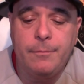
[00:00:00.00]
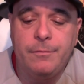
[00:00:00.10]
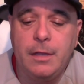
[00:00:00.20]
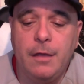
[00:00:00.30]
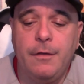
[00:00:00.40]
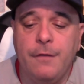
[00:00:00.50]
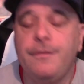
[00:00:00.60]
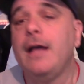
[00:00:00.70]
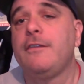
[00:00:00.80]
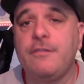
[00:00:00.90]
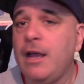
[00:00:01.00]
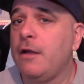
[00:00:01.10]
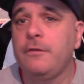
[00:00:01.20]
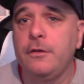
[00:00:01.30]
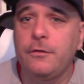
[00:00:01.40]
if that
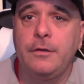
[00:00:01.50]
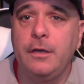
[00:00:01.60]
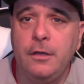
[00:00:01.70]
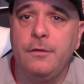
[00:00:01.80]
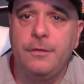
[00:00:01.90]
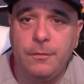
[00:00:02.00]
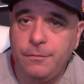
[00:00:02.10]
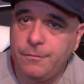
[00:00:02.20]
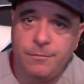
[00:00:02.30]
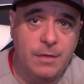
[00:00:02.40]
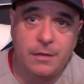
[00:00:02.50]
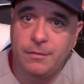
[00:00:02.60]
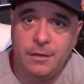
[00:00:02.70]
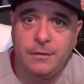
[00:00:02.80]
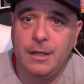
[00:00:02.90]
sounds interesting to you, if you think
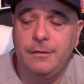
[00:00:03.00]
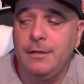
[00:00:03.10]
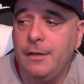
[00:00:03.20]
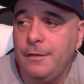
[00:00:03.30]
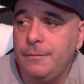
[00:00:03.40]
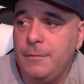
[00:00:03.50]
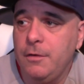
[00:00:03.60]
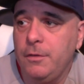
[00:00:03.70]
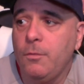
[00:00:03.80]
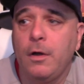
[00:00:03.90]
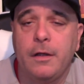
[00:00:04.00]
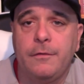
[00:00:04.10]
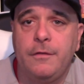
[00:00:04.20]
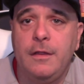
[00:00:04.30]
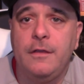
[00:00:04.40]
that you want to
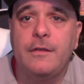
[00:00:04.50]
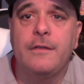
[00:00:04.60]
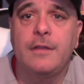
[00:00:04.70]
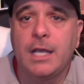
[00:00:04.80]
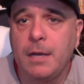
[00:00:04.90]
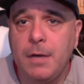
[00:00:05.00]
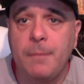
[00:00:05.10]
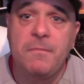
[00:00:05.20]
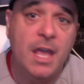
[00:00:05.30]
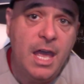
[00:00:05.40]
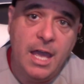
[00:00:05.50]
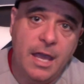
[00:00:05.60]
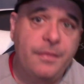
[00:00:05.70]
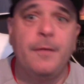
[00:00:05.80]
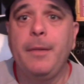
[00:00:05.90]
see these as they come up,
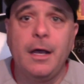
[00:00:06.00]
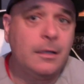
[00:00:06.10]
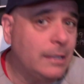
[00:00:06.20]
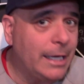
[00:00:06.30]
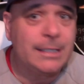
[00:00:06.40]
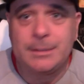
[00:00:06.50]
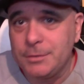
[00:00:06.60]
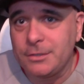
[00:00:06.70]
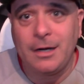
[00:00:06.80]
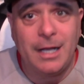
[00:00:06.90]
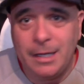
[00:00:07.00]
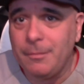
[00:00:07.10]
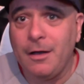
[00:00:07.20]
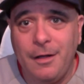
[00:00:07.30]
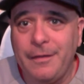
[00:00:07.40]
hit the bell, like, subscribe,
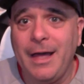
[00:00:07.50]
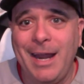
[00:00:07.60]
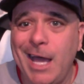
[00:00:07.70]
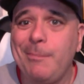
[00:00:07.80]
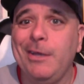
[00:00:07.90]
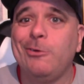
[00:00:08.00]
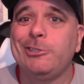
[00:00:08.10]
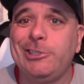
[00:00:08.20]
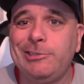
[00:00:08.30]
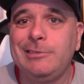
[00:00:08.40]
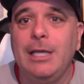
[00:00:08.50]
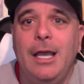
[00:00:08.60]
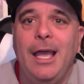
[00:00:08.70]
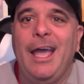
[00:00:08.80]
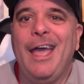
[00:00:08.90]
all that happy horse,
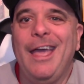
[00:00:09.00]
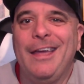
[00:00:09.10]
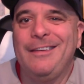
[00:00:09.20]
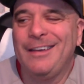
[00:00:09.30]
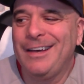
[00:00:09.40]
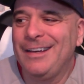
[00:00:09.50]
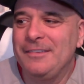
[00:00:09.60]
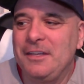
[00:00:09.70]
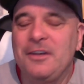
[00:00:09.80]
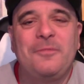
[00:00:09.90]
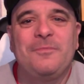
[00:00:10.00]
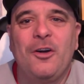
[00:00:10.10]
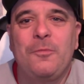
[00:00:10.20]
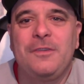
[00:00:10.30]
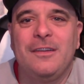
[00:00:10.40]
and
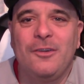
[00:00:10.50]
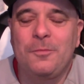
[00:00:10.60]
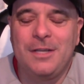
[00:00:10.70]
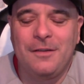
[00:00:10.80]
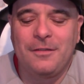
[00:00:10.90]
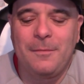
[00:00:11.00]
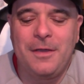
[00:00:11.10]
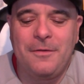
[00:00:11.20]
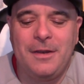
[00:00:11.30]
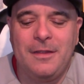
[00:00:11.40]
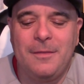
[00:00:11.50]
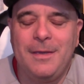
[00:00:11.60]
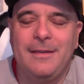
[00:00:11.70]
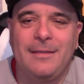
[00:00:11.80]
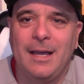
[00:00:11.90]
hope to hear from you. And in the
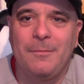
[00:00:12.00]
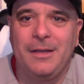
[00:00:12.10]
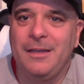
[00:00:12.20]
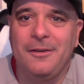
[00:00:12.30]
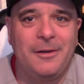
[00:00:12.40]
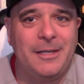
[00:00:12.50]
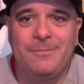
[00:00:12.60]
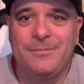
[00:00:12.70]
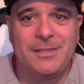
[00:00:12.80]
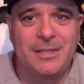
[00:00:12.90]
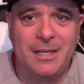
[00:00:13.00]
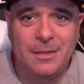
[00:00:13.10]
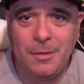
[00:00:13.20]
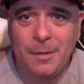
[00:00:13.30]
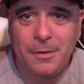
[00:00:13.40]
meantime, see you at the
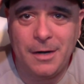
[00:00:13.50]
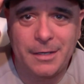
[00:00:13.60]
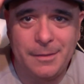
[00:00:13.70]
ballpark.